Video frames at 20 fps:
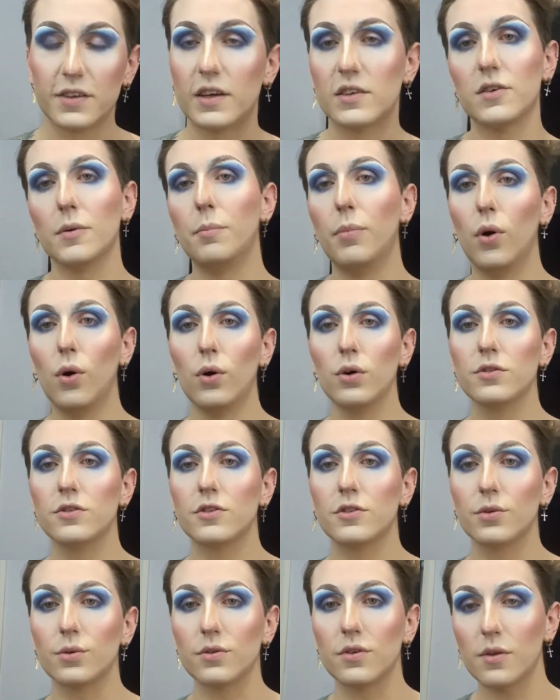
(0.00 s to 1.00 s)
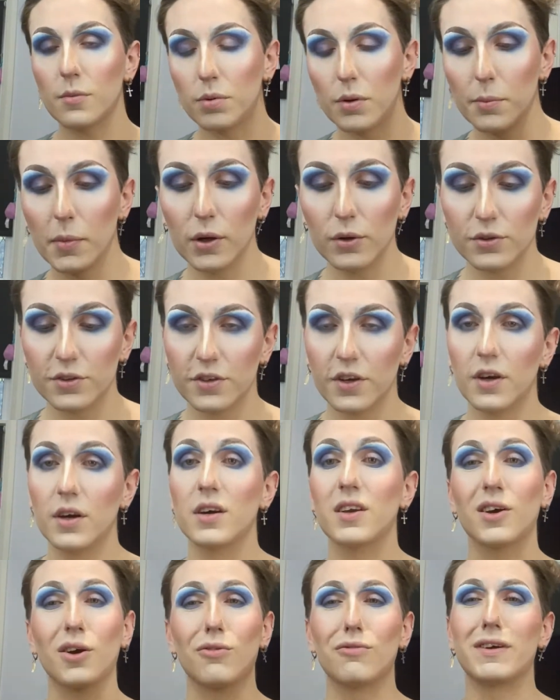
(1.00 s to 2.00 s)
had to pause to talk to the promoter
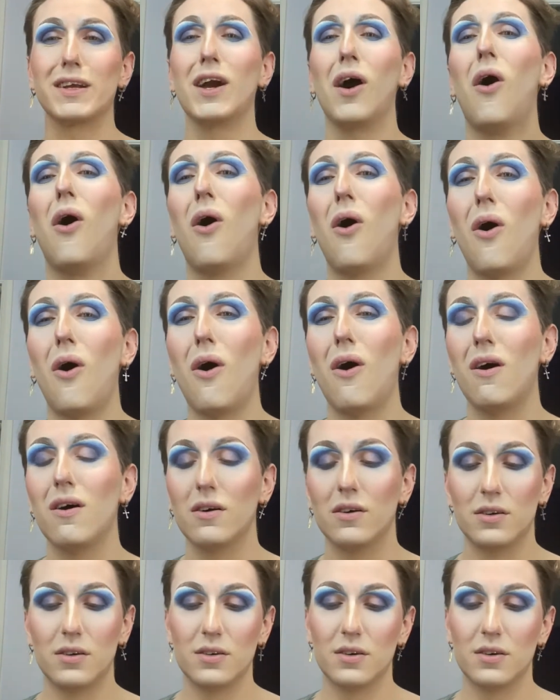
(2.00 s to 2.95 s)
and I got really hot.